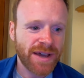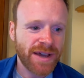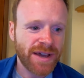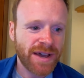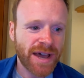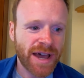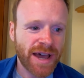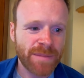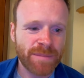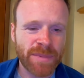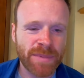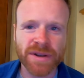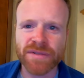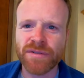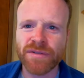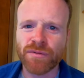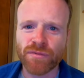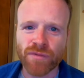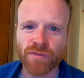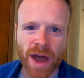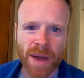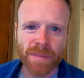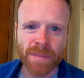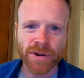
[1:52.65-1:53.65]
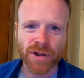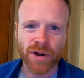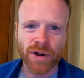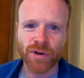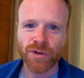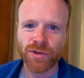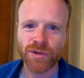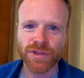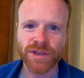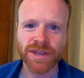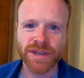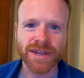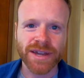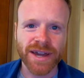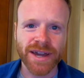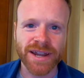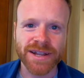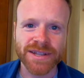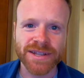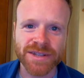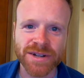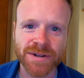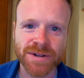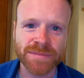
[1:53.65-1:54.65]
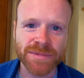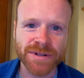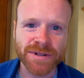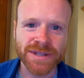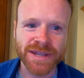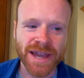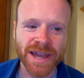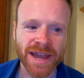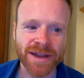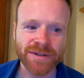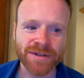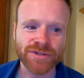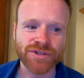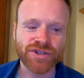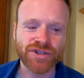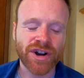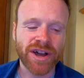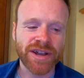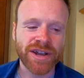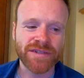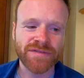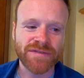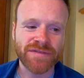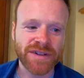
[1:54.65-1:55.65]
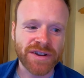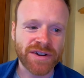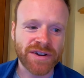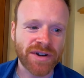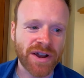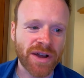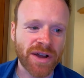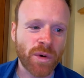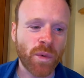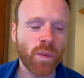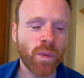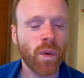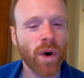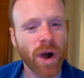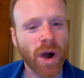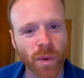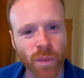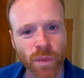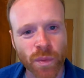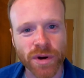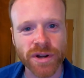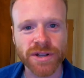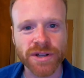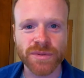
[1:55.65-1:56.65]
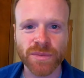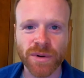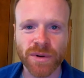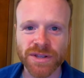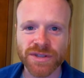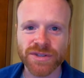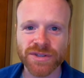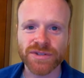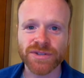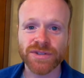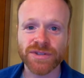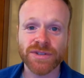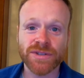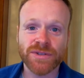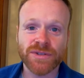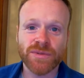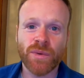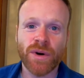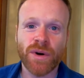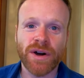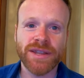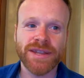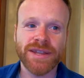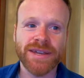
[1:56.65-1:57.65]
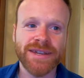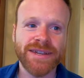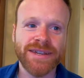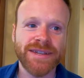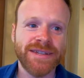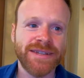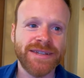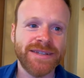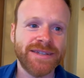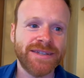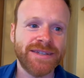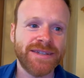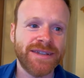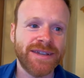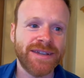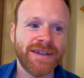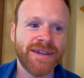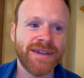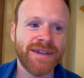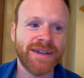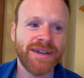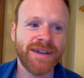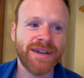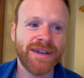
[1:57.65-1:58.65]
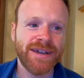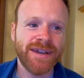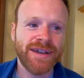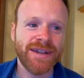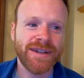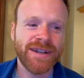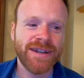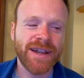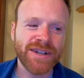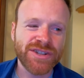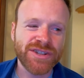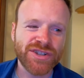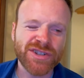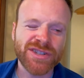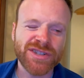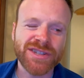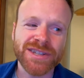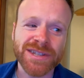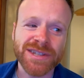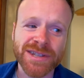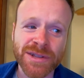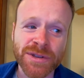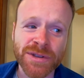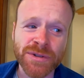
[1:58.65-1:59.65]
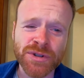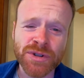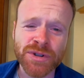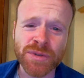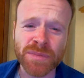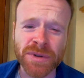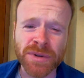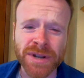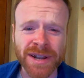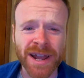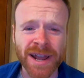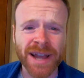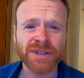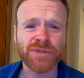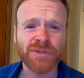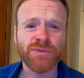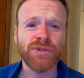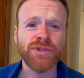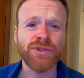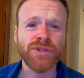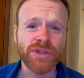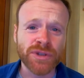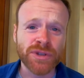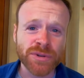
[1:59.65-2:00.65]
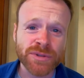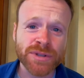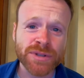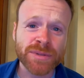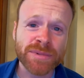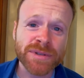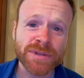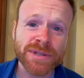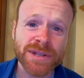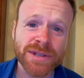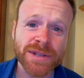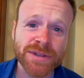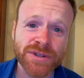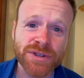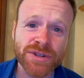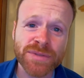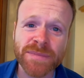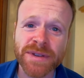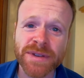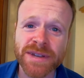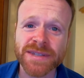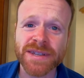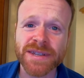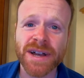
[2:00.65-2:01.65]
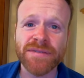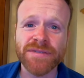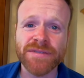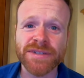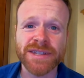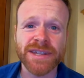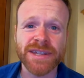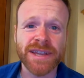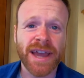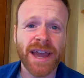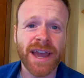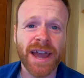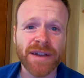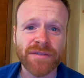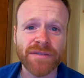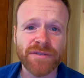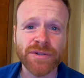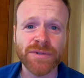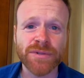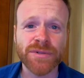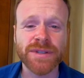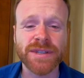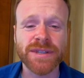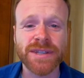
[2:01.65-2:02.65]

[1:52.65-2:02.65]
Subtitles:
a bit of a rabbit hole that you kind of tumble down trying to figure out what works, what doesn't, what is not just a solution, but an actual usable solution, because obviously everyone's